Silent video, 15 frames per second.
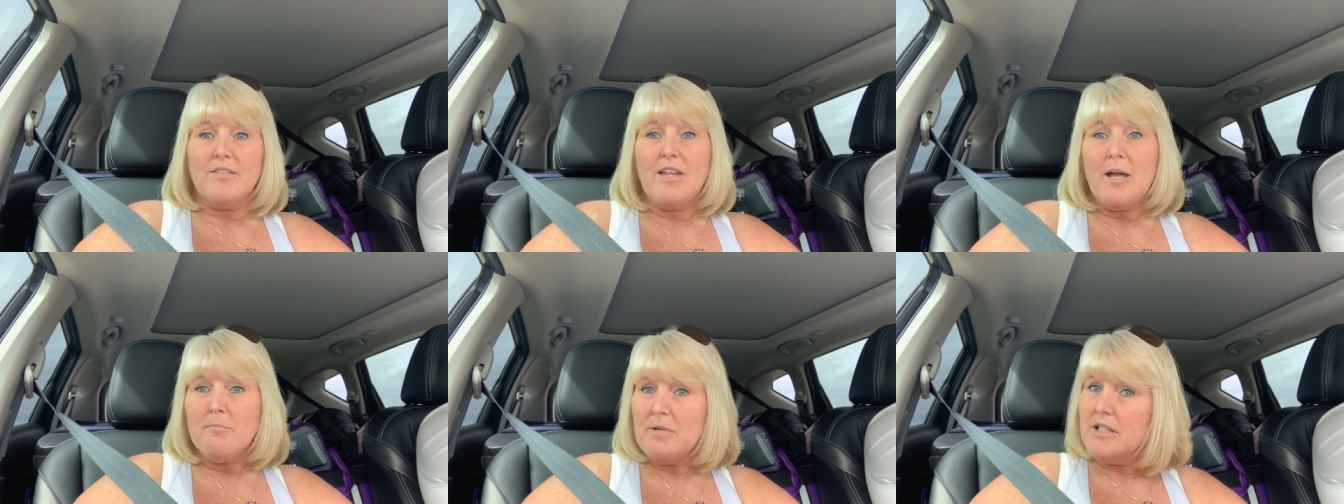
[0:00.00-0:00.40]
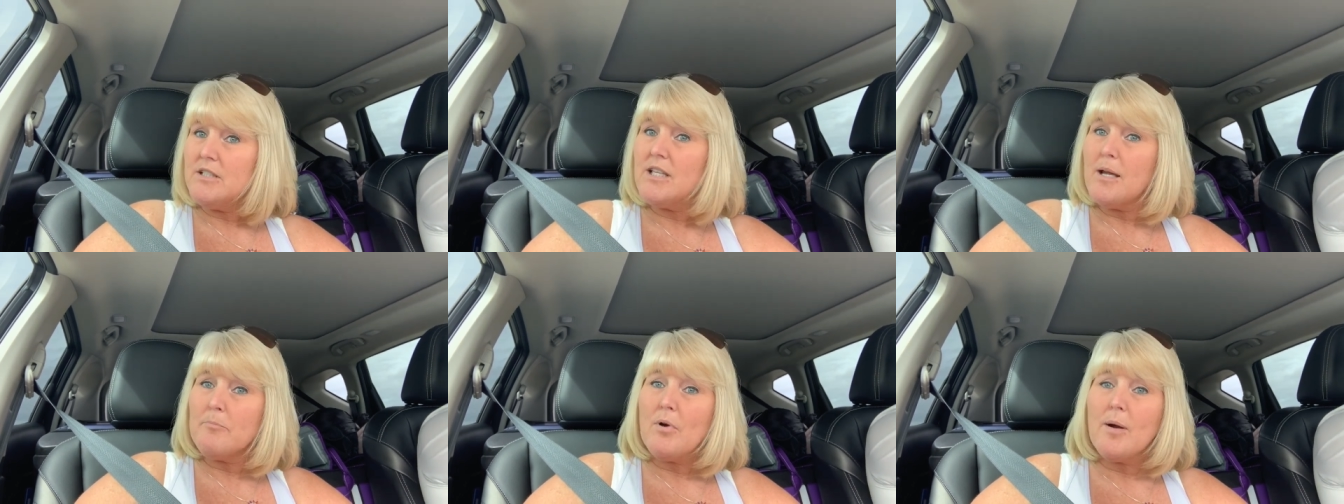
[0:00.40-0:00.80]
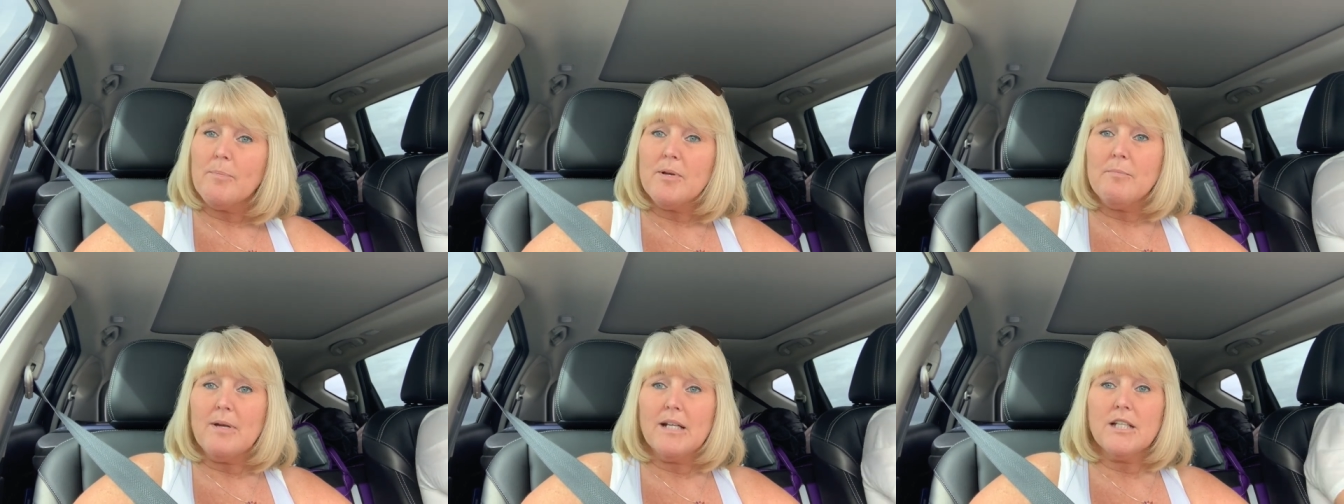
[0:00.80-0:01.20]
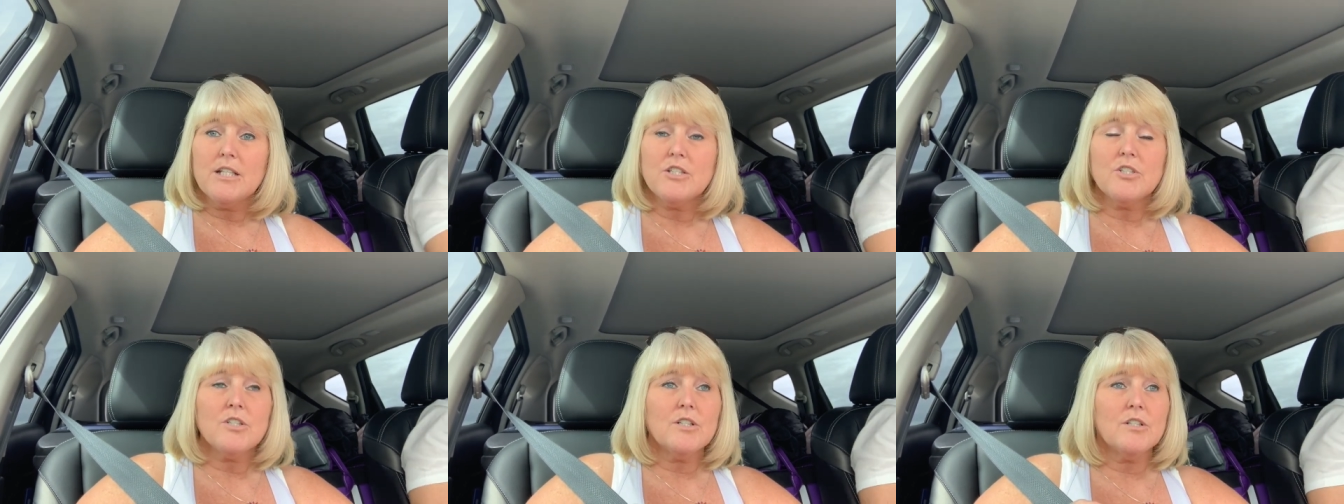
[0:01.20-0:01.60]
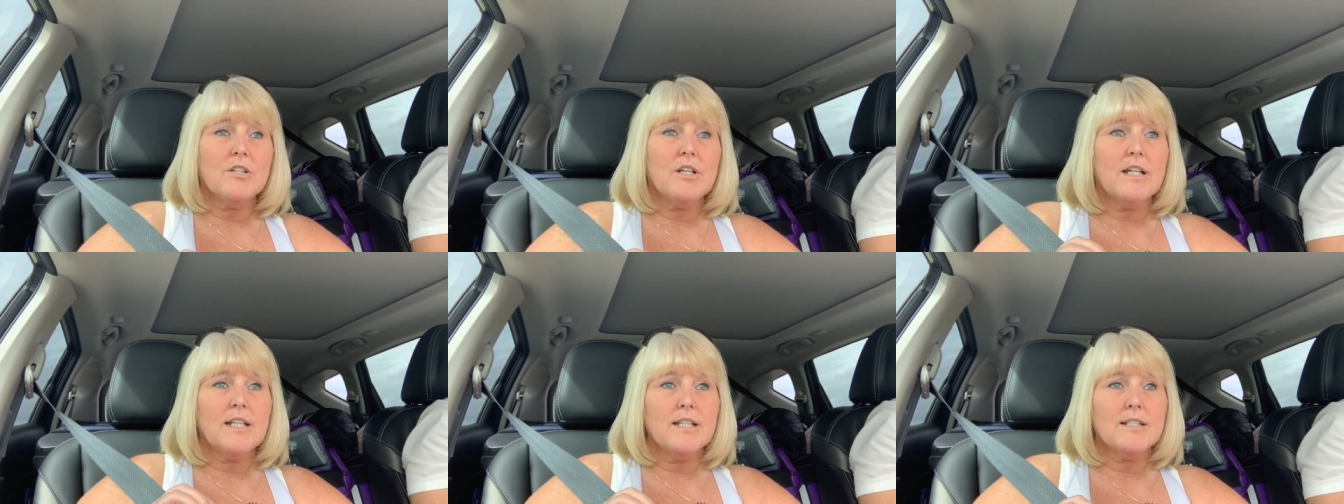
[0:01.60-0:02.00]
That means that property manager
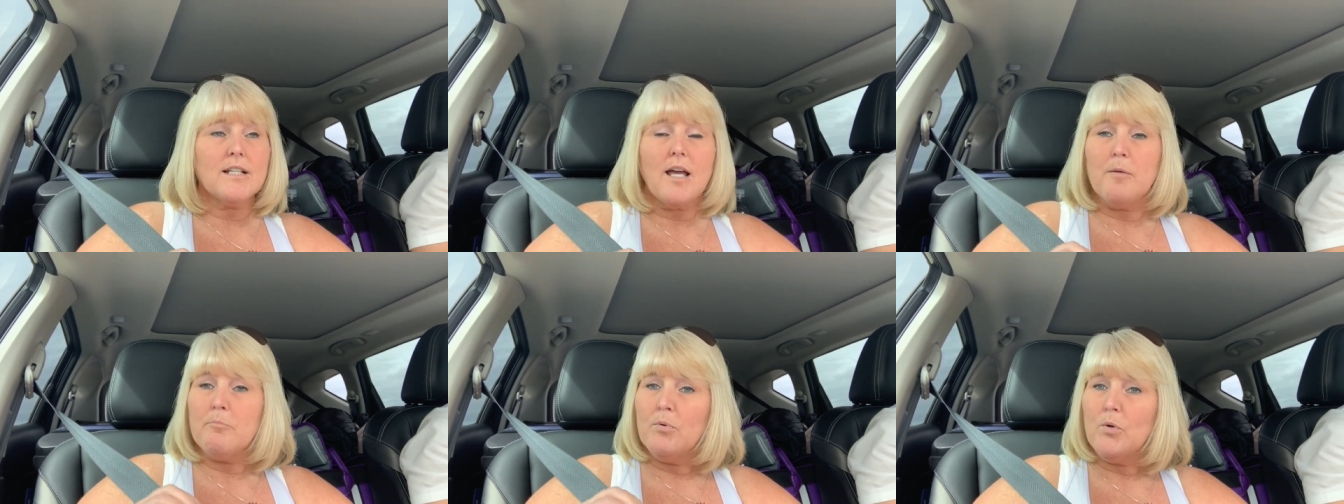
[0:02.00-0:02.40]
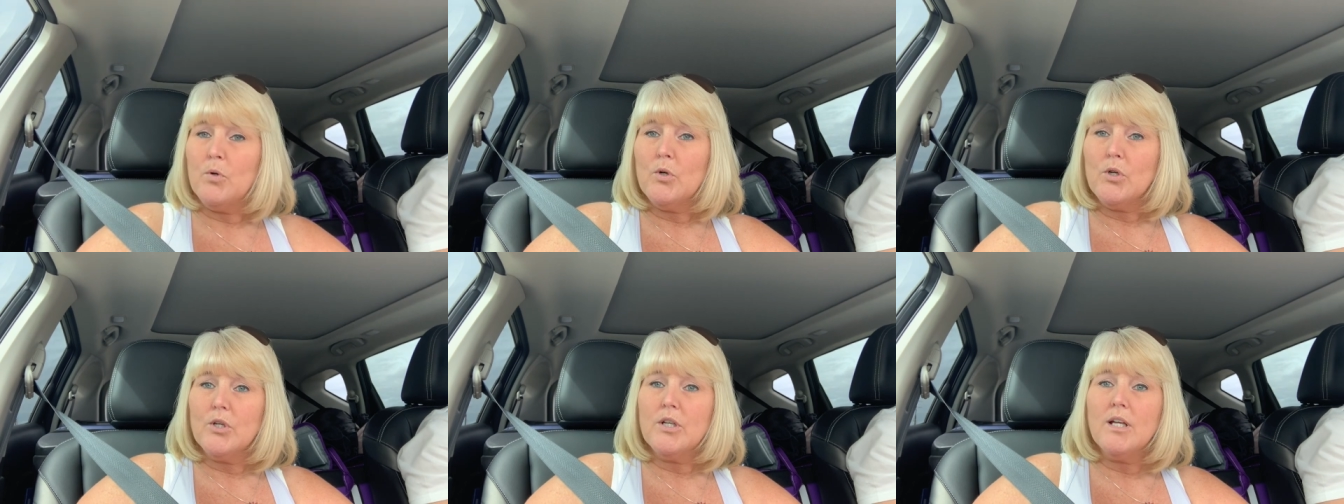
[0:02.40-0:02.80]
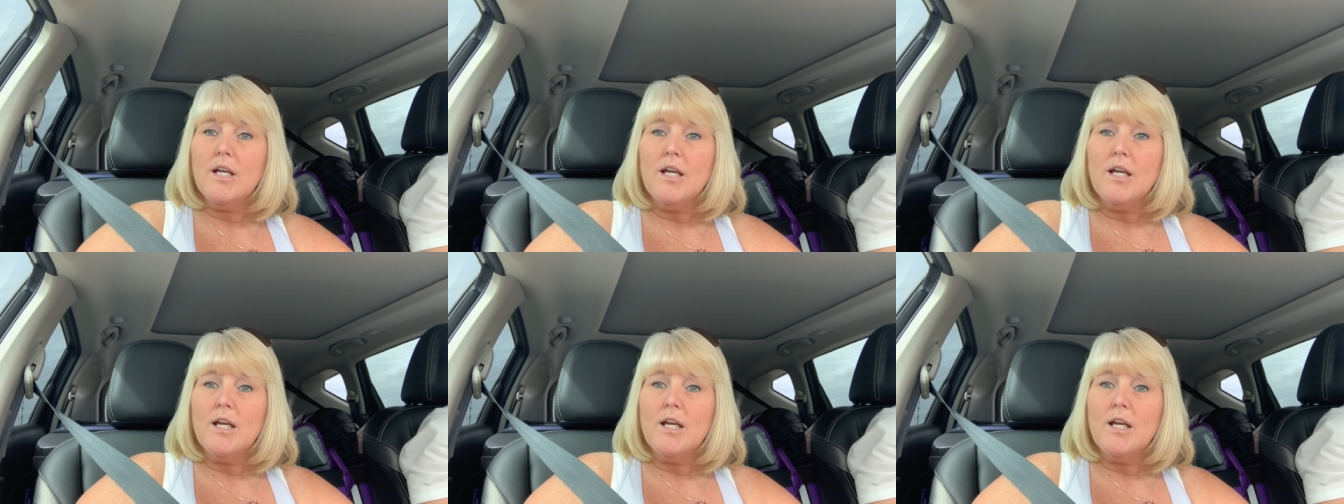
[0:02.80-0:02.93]
is aboard